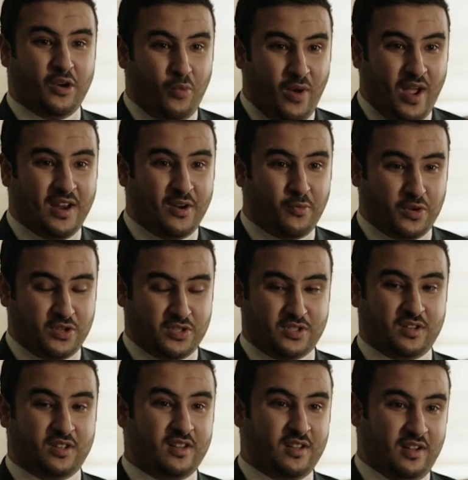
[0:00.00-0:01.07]
Iran
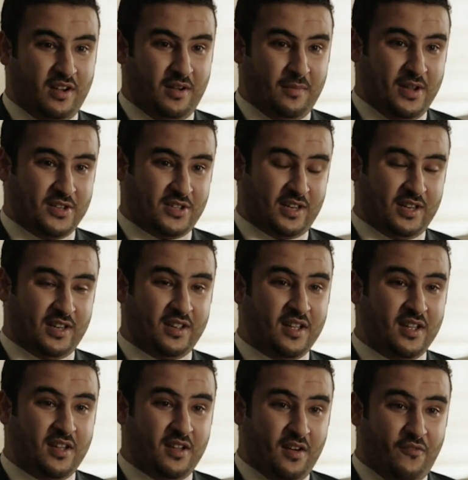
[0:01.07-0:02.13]
was basically
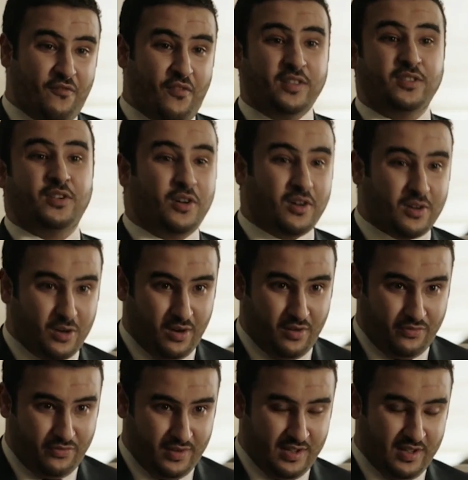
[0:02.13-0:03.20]
funder
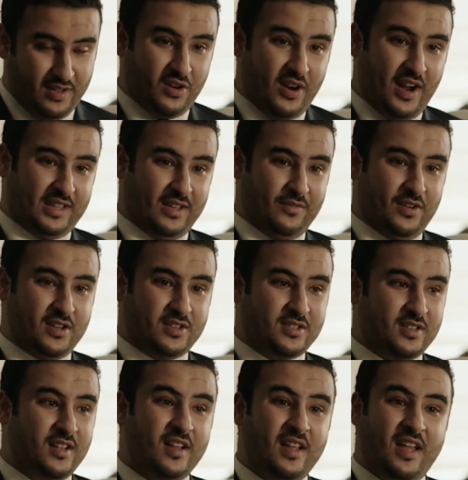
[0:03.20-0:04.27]
of their
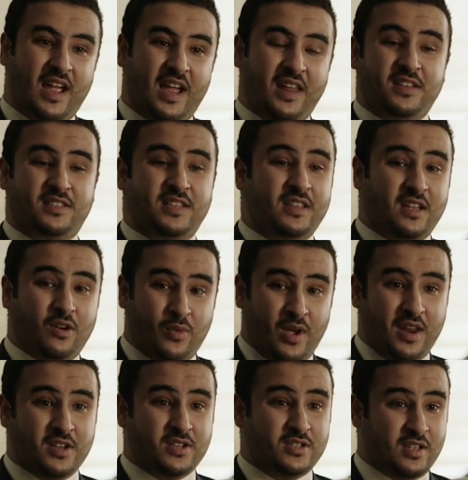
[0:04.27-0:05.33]
activities, and he said
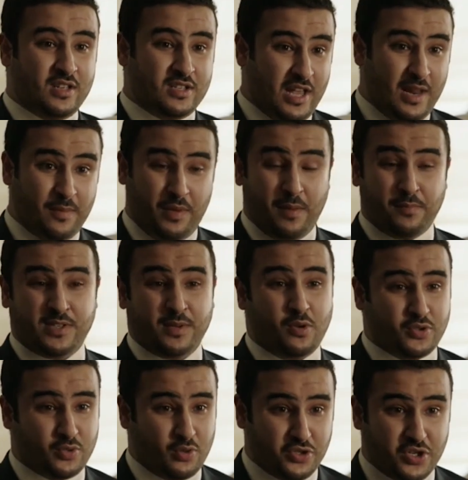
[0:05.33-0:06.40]
Iran helps them
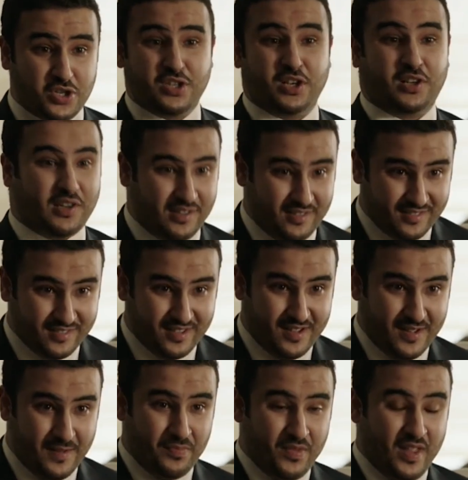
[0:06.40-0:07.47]
also logistically,
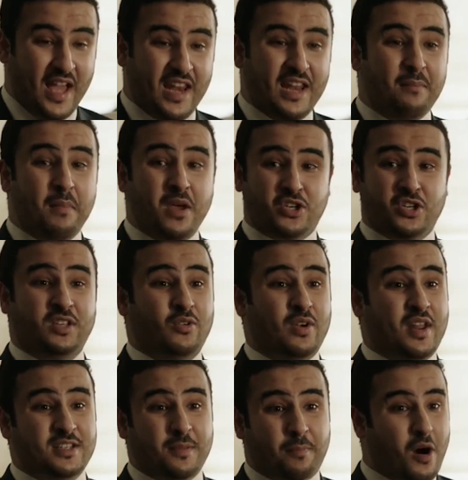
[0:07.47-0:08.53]
and he mentioned
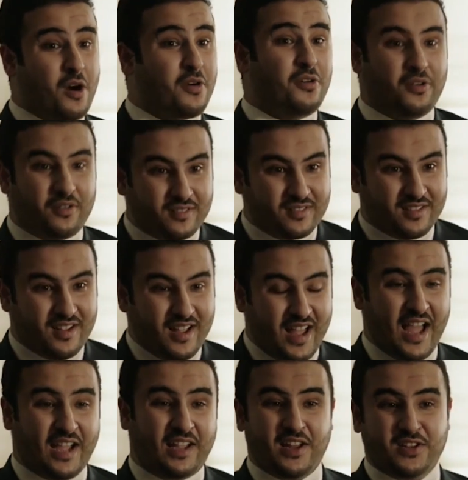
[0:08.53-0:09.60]
Iran as a partner
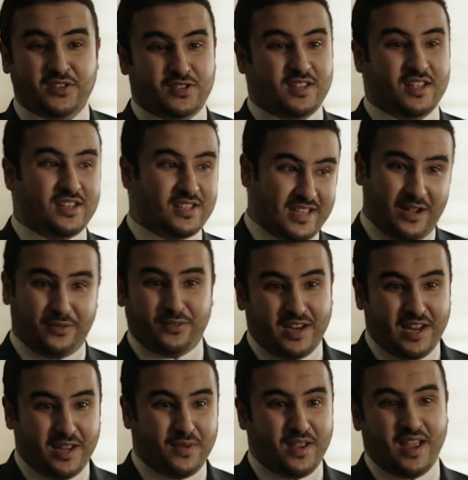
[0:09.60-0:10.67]
against Saudi
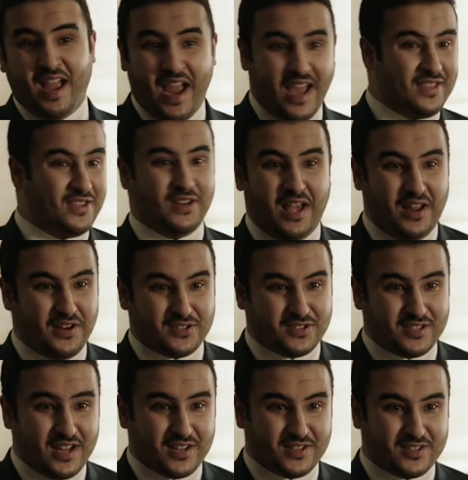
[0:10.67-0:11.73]
Arabia and the United
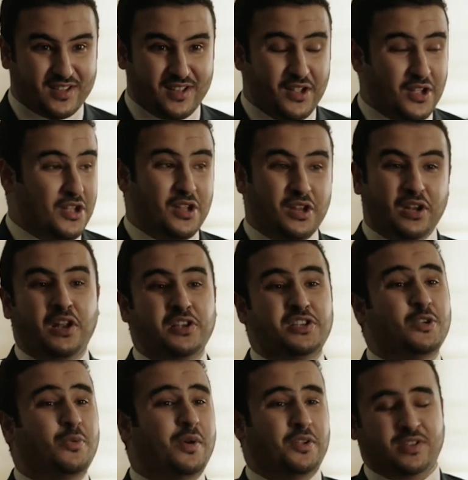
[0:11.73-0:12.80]
States.
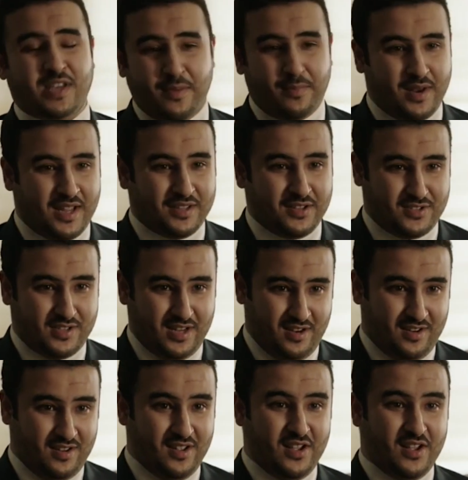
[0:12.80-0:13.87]
Listen to what Osama bin Laden
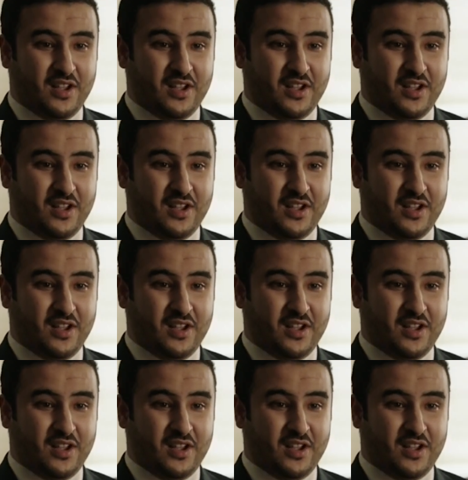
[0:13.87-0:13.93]
say.